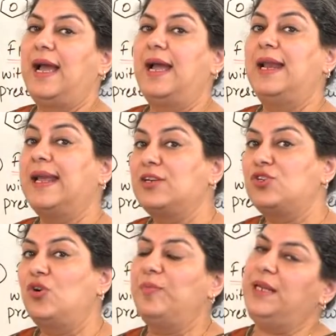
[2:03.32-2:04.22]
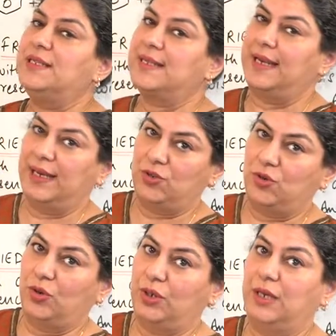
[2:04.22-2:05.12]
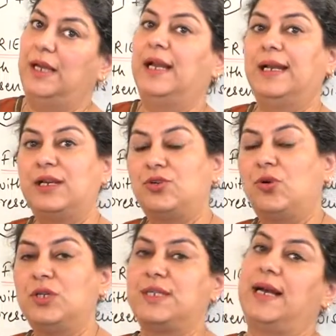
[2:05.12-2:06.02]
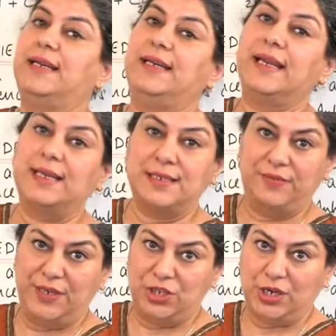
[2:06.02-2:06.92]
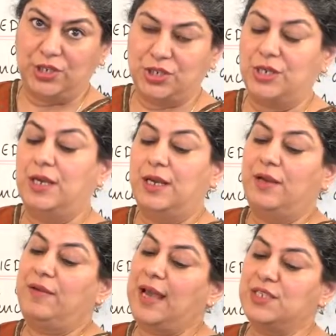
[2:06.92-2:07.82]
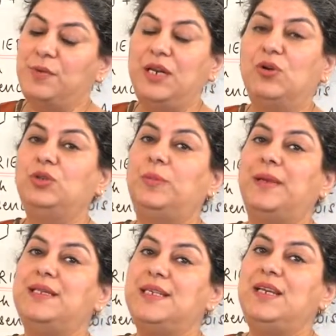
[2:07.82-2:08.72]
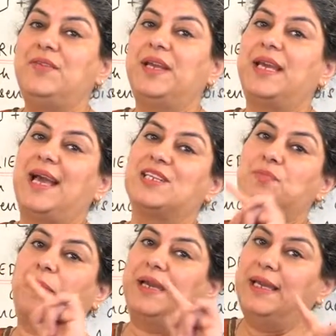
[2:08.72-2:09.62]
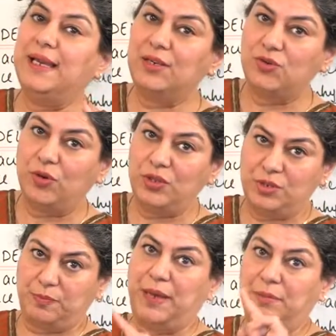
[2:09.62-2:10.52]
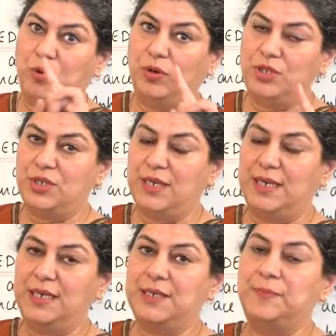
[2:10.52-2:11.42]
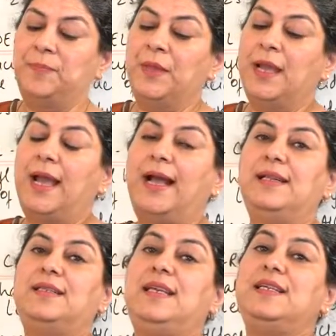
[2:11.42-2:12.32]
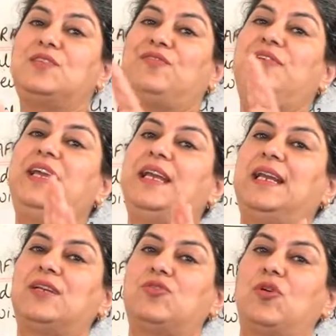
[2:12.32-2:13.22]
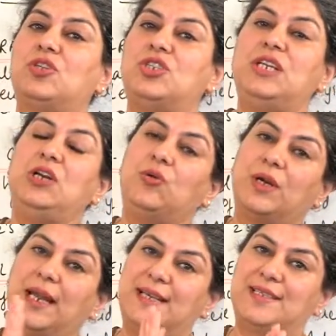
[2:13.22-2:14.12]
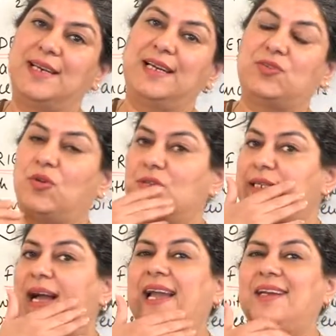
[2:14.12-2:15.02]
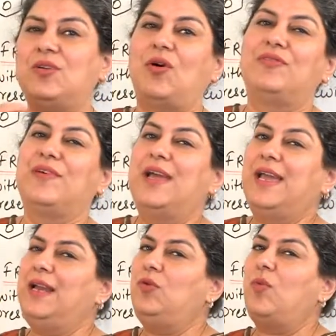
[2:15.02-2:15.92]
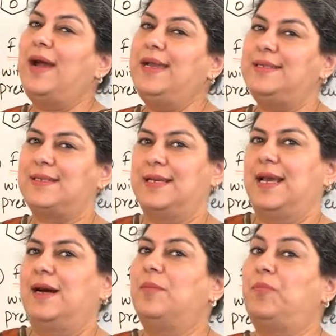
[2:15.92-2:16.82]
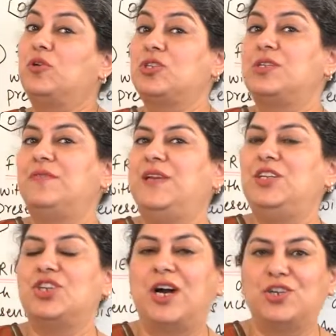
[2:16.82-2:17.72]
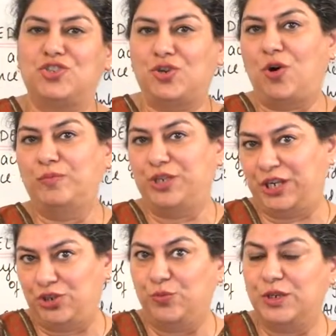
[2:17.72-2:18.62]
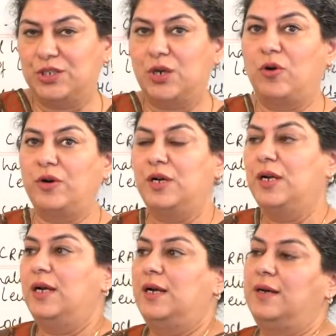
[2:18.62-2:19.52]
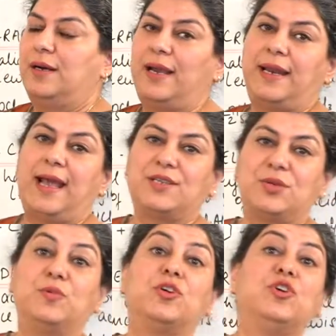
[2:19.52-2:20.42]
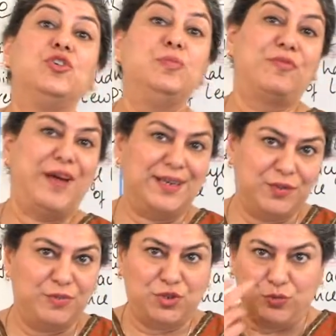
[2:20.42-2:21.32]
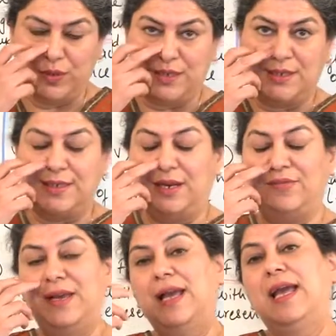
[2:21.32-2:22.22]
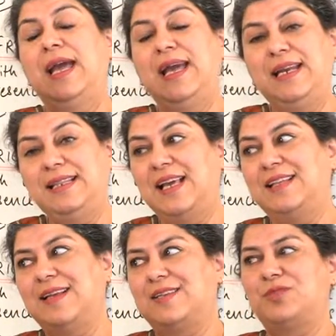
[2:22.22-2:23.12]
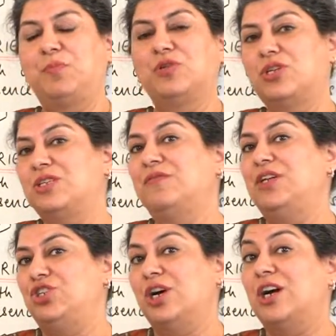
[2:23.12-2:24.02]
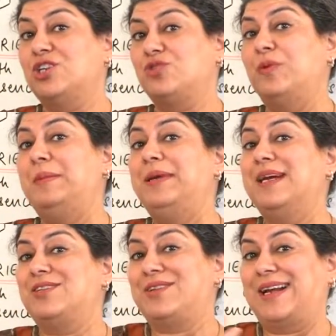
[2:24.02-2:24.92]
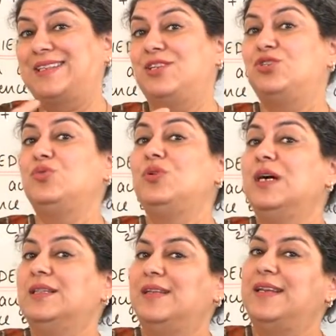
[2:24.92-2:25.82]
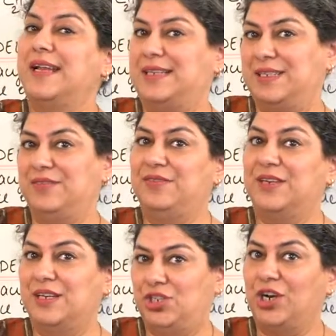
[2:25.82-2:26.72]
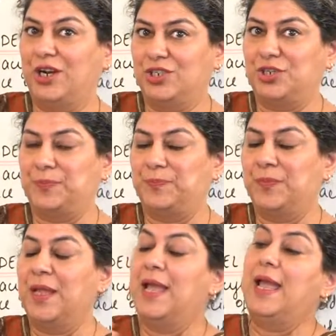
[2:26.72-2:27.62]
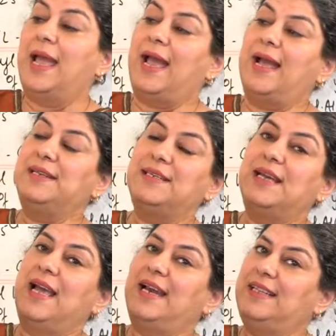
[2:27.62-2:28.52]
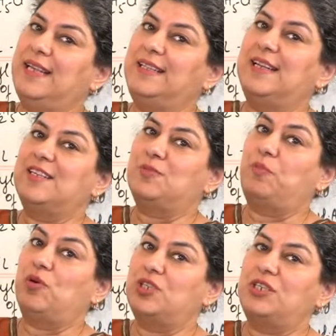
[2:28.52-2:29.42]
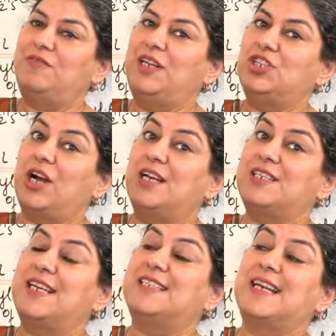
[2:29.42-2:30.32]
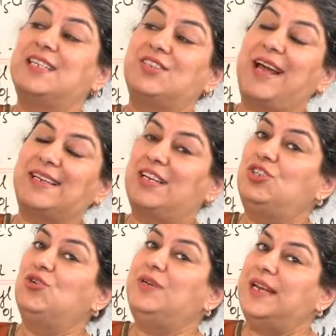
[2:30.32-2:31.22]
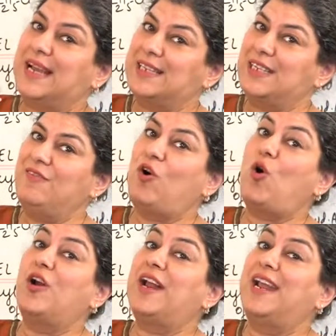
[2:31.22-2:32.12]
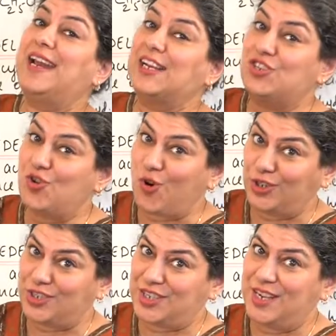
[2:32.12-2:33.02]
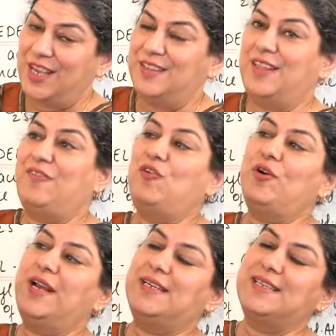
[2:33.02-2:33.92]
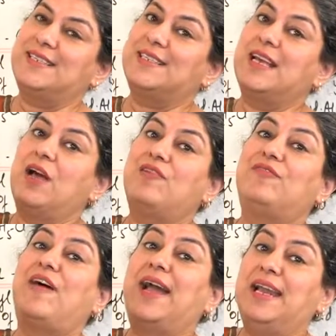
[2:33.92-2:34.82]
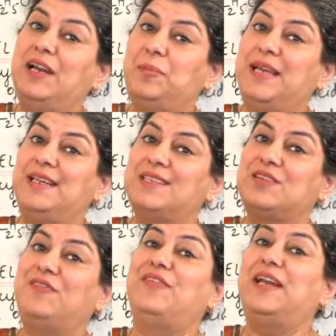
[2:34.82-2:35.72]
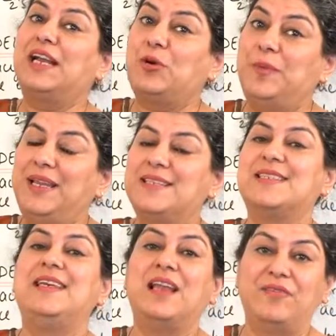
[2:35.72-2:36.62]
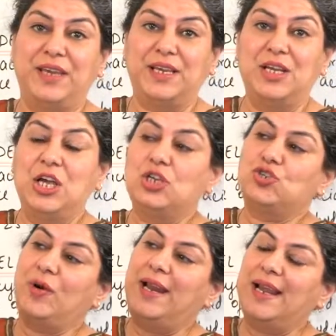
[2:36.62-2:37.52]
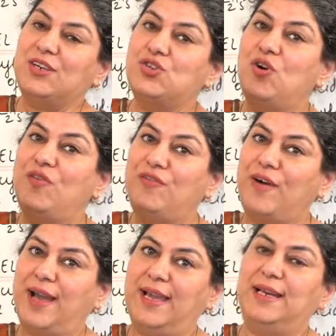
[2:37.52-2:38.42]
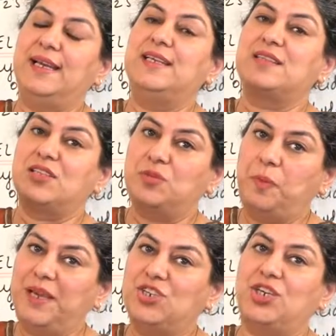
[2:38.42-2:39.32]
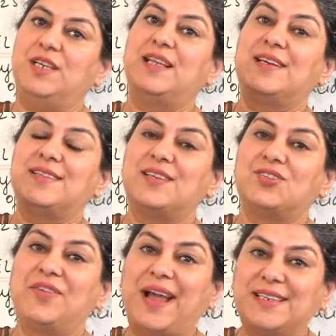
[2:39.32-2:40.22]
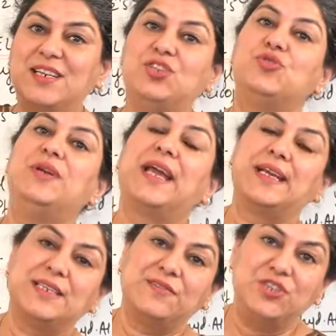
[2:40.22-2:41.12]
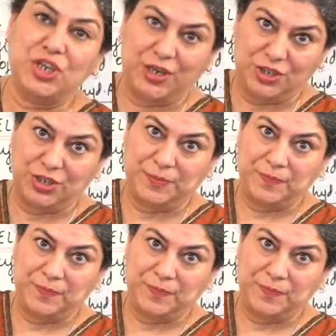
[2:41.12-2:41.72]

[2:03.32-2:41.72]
Electro means electron. Electrons are negatively charged. As we know, the benzene ring has pi electrons, pi bonds in it. And these free electrons, delocalized electrons, kind of invite a positively charged object towards, or an atom or a group of atoms towards itself. Anything that is positively charged will be attracted to the negative charge. And anything that is positively charged is attracted to negative or electrons. Therefore, it is phile means, philic means loving. So, electrophile is a species that is attracted to negative charge.